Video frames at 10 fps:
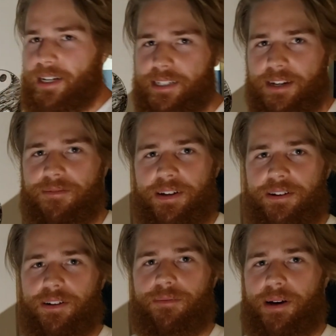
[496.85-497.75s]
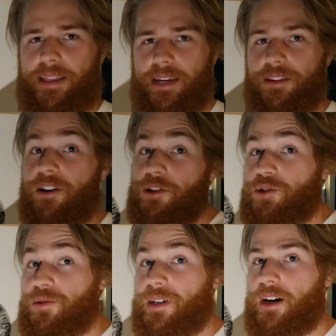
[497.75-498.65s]
SI inferior by like not
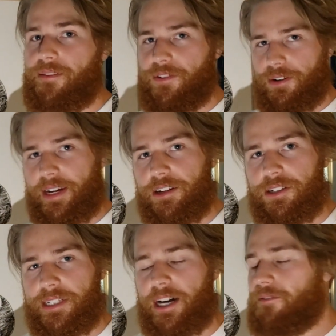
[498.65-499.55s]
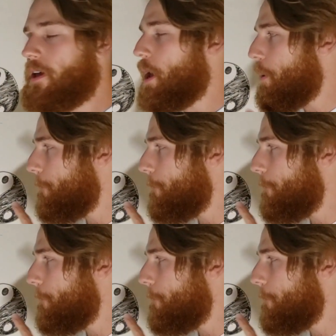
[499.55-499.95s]
showing off your inner self,